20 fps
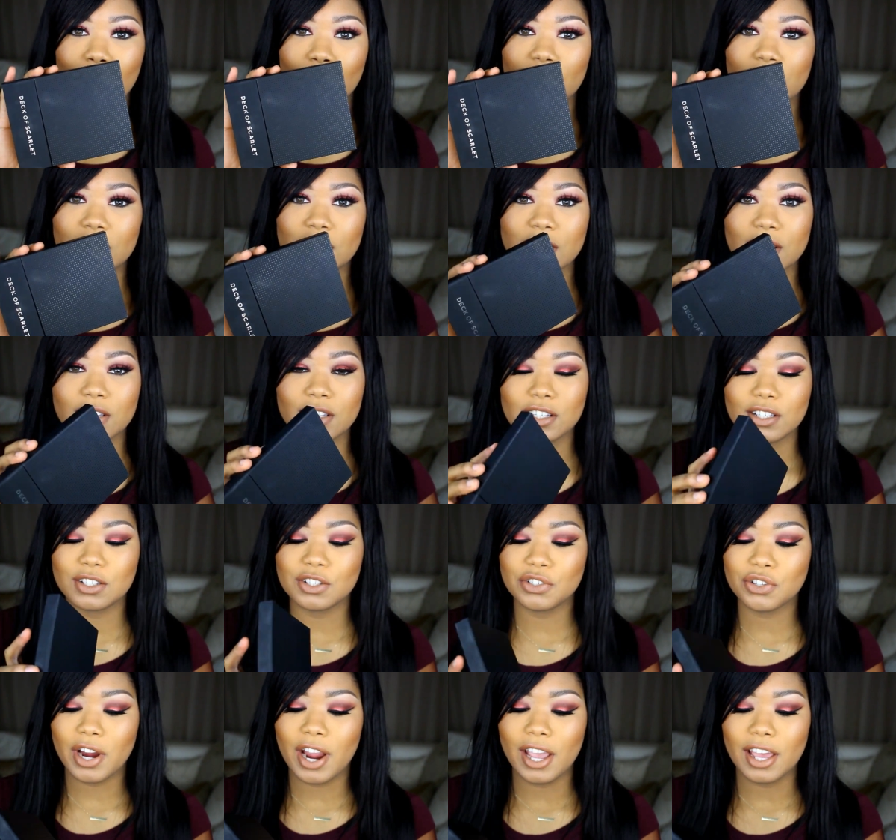wanted to
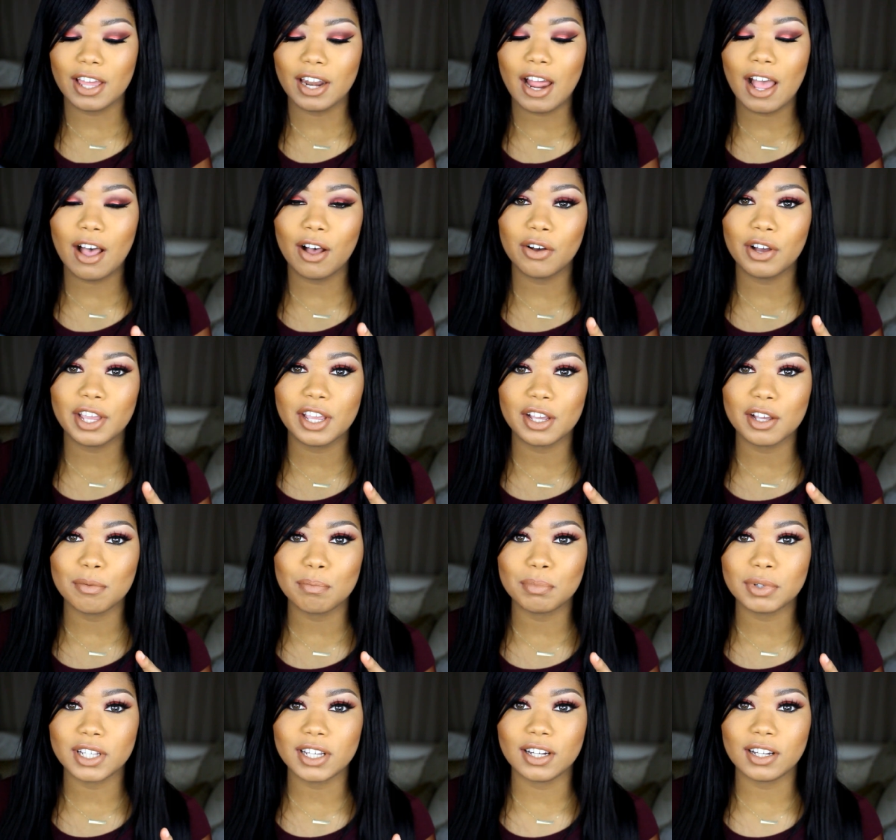try it out and
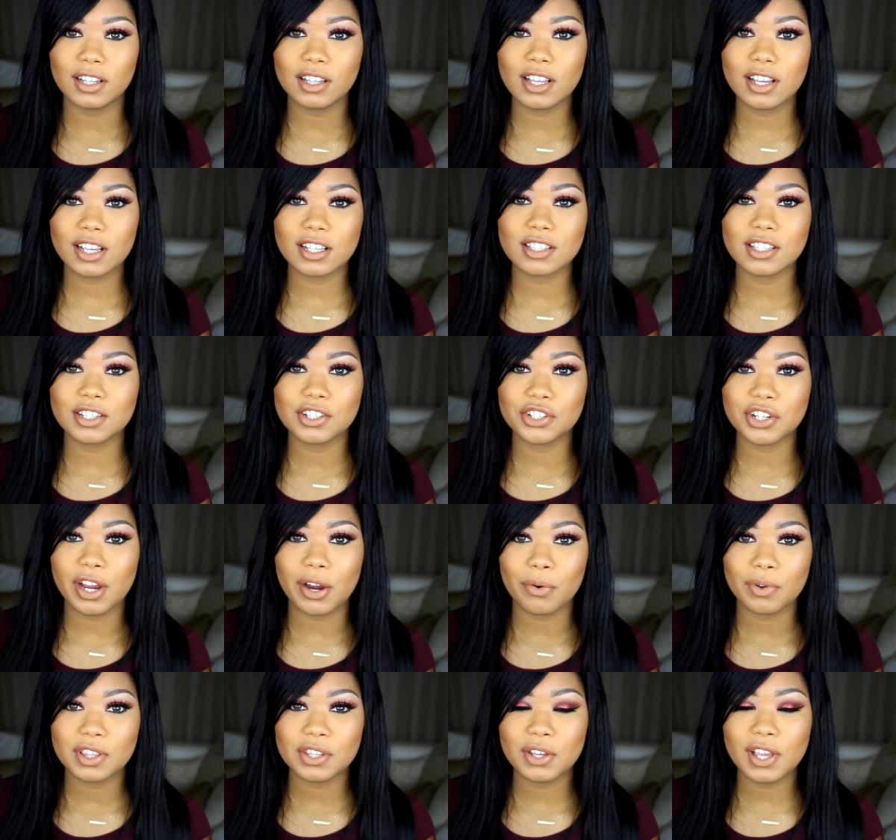complete a look to
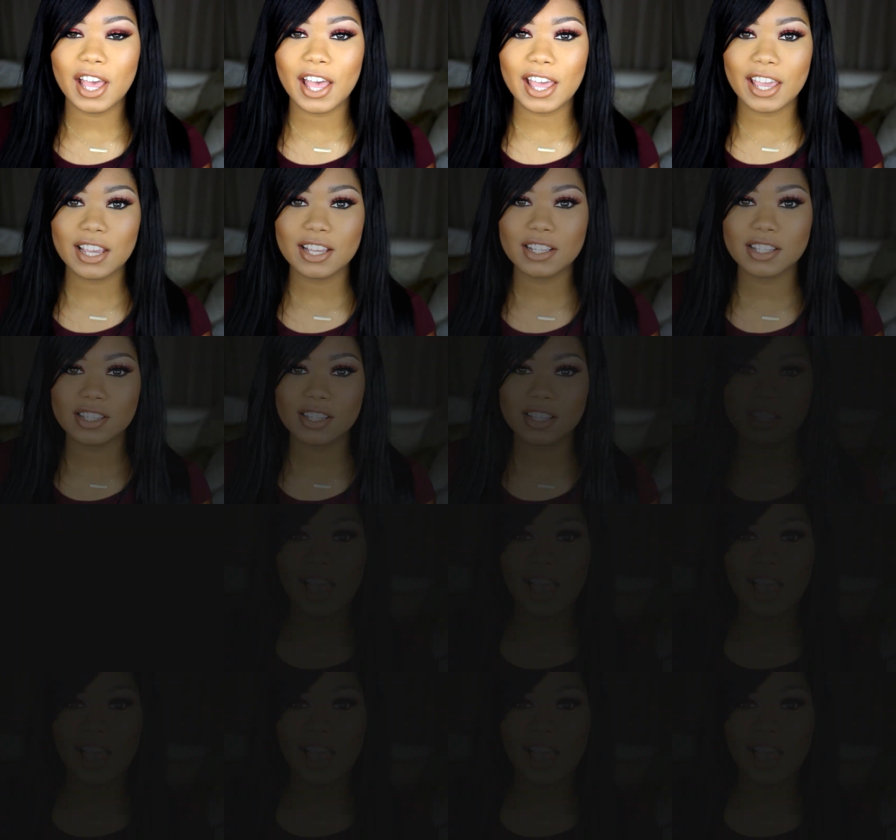share with you guys.